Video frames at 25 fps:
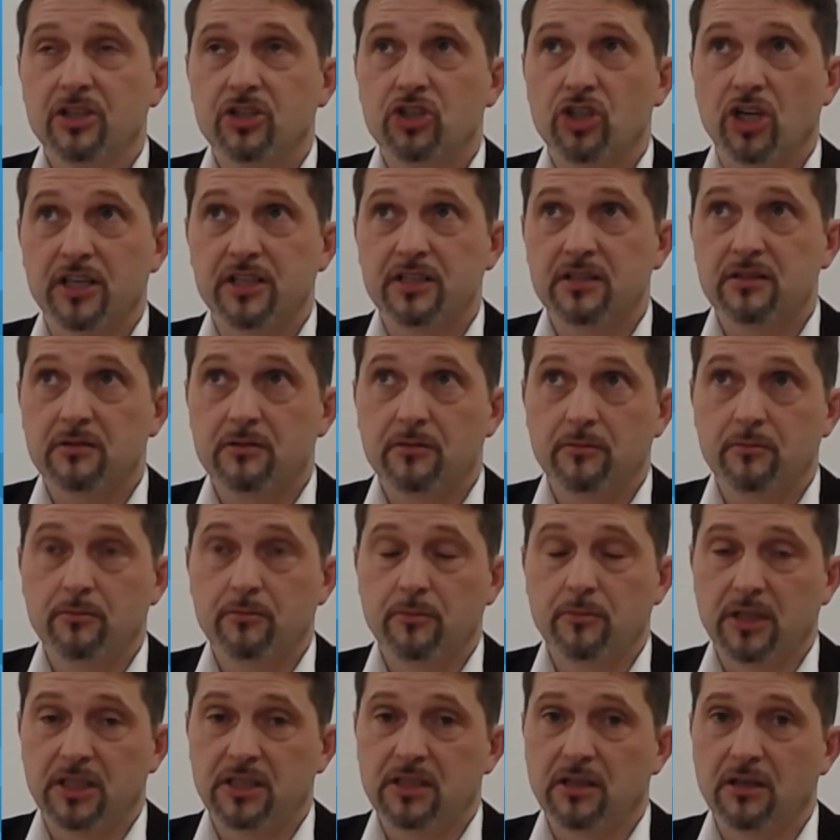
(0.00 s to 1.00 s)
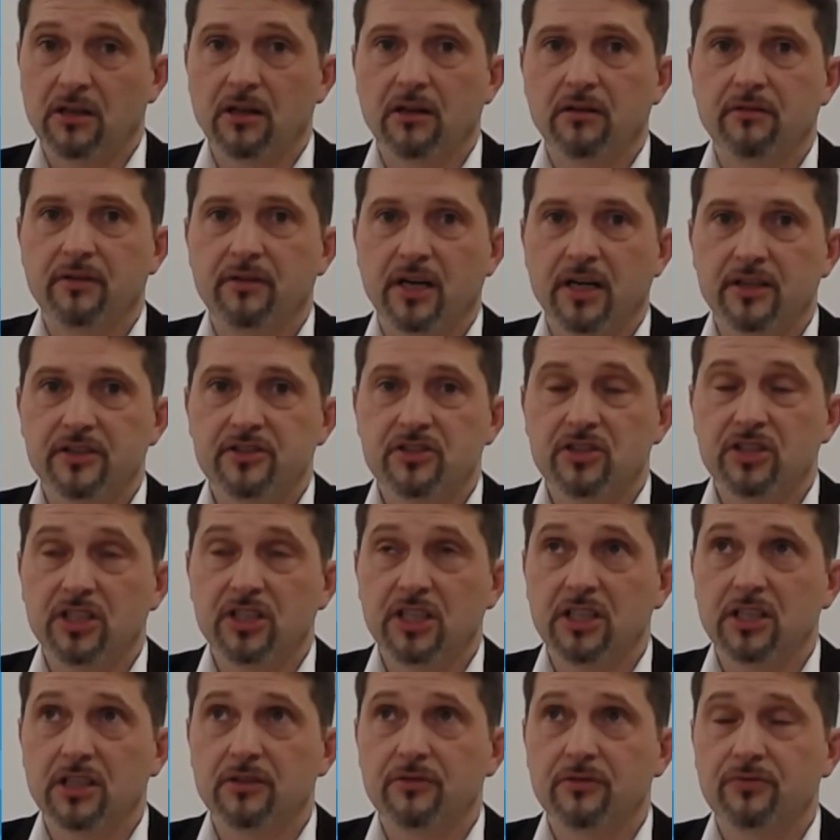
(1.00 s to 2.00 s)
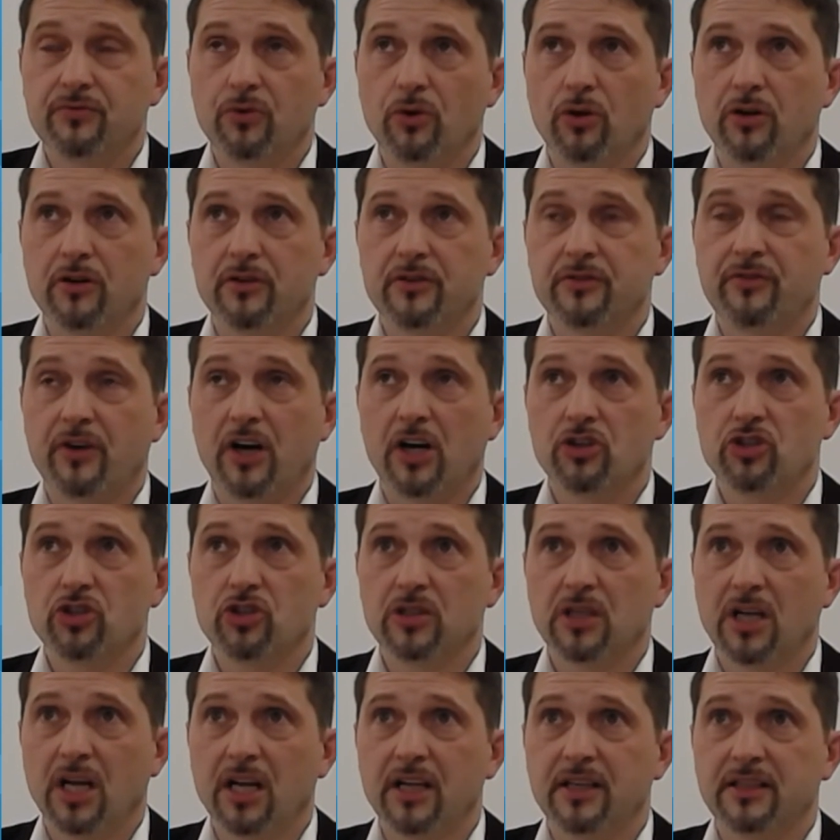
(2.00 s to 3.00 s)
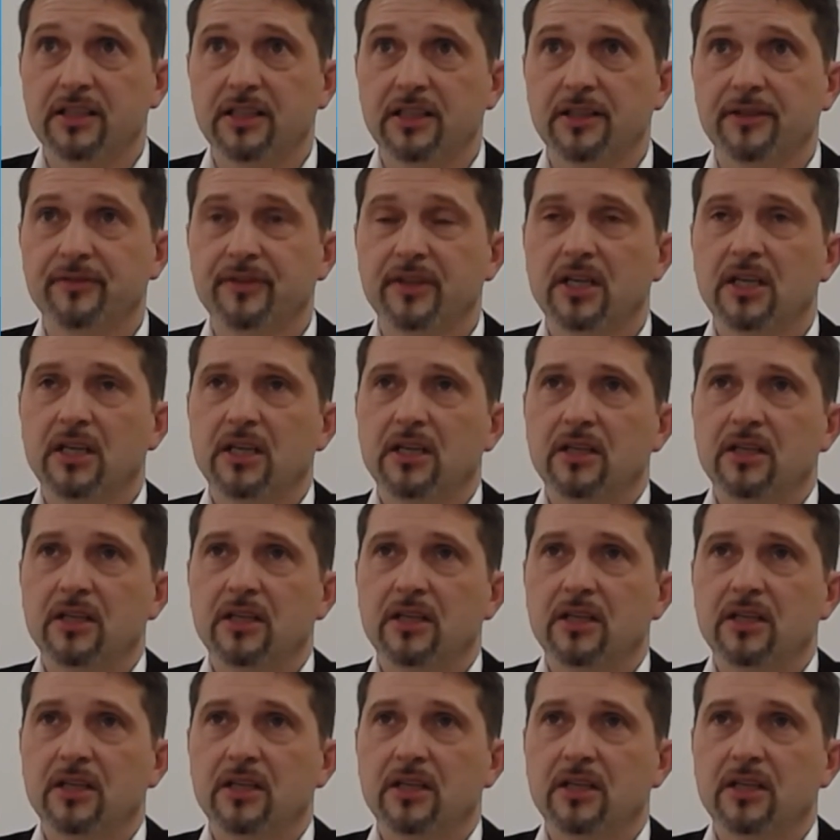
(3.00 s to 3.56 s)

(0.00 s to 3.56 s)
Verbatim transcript: just material where it's needed for functionality.